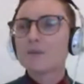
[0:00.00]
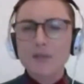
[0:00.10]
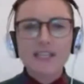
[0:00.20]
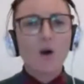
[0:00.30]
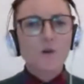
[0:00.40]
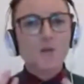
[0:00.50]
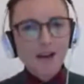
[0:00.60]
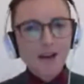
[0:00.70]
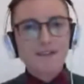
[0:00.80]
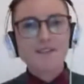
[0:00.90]
really odd to
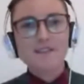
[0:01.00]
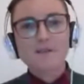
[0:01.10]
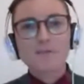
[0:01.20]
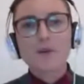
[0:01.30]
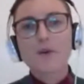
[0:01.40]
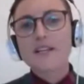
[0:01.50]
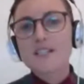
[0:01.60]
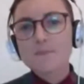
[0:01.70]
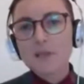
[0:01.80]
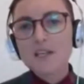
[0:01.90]
us, but are
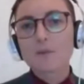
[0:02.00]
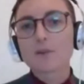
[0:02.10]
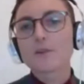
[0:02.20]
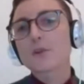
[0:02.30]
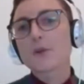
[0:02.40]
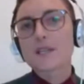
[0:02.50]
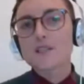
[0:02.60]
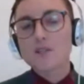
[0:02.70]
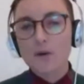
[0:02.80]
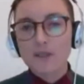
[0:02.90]
explicable through
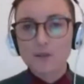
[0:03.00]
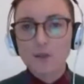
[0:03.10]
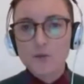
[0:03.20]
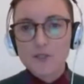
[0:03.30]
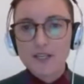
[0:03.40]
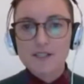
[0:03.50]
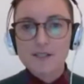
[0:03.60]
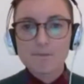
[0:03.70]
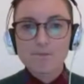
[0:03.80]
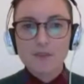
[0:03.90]
historical logics.